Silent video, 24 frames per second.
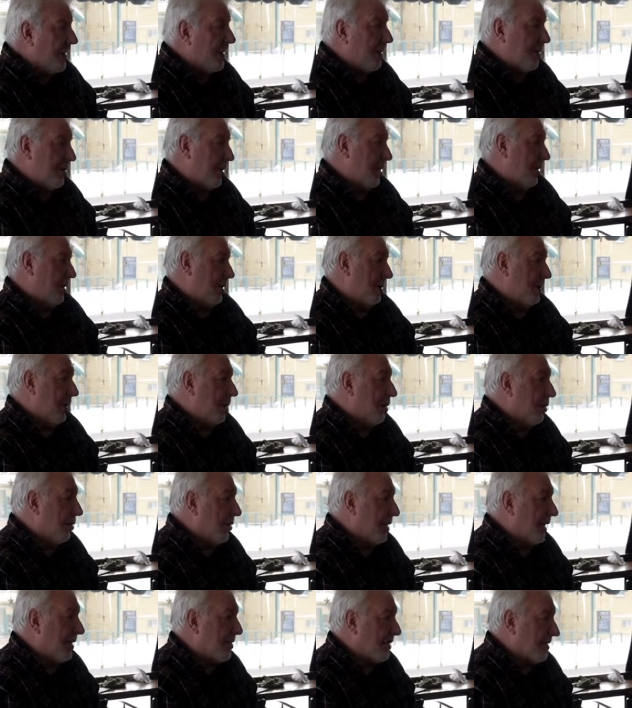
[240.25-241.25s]
You're
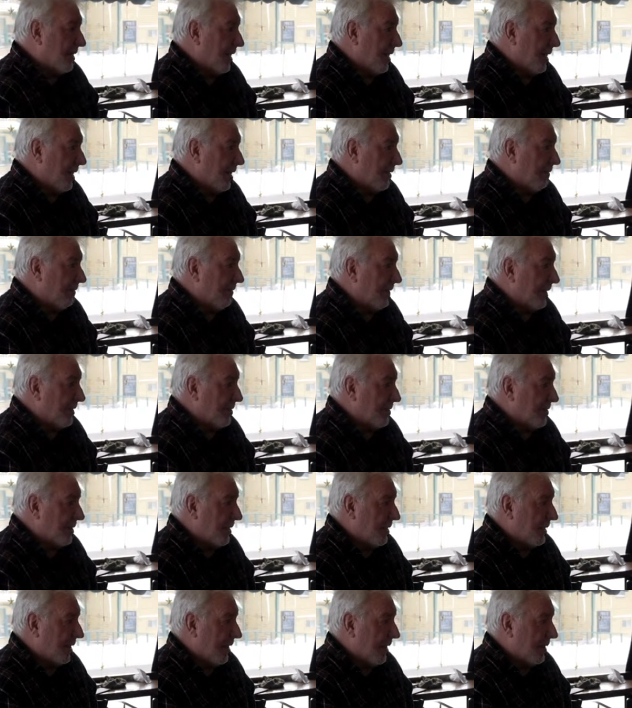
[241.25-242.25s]
not necessarily
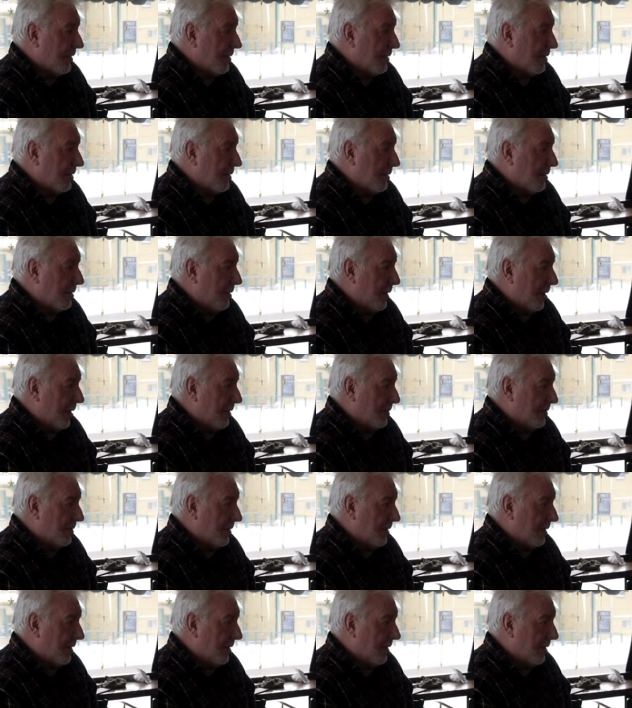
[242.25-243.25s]
convinced
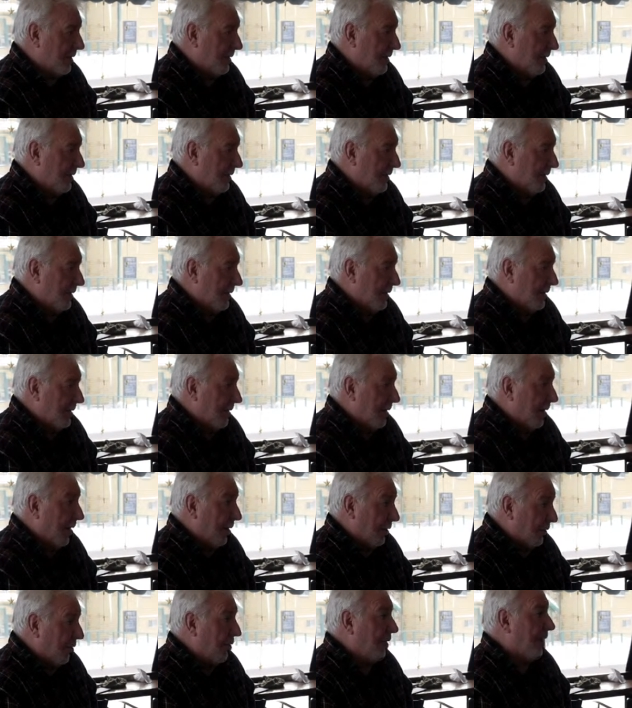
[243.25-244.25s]
that's a
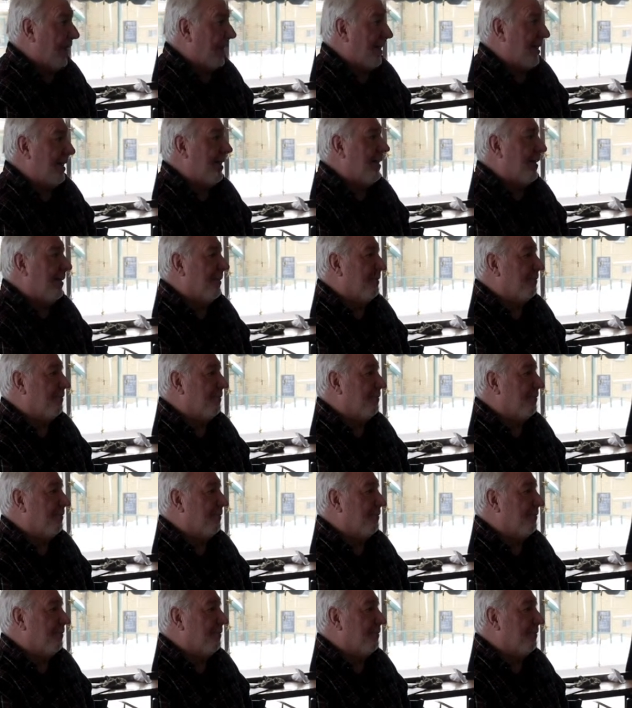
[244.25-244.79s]
good idea.